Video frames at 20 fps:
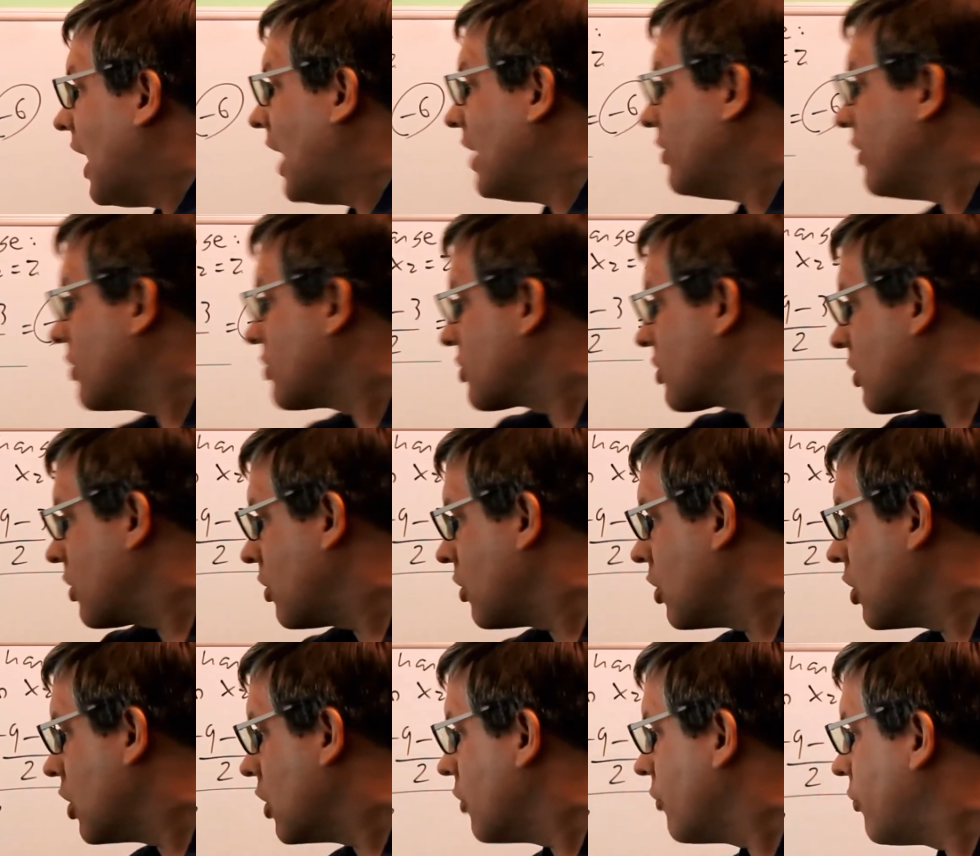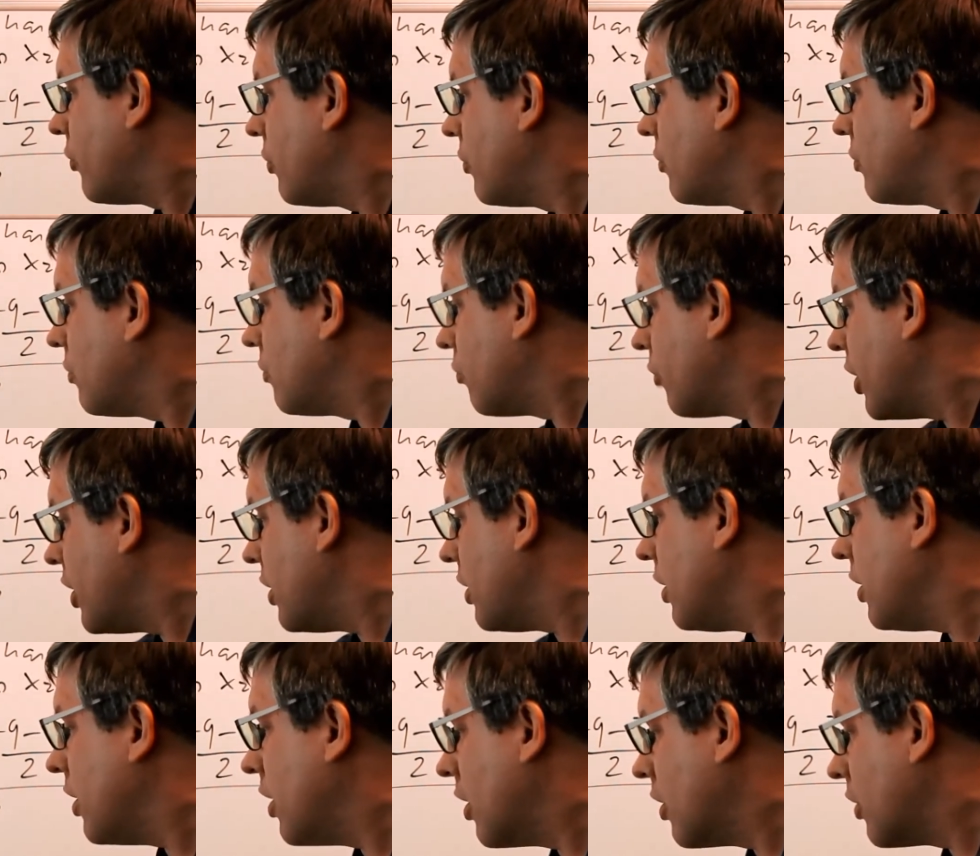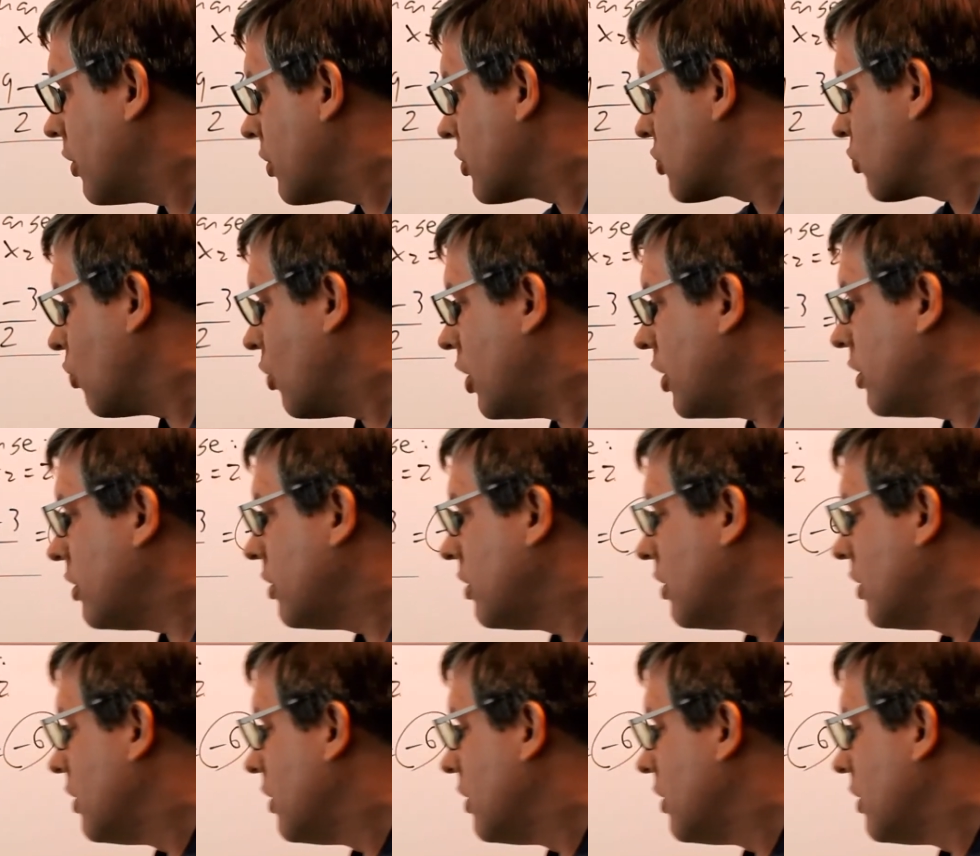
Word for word: on this curve right here, this one,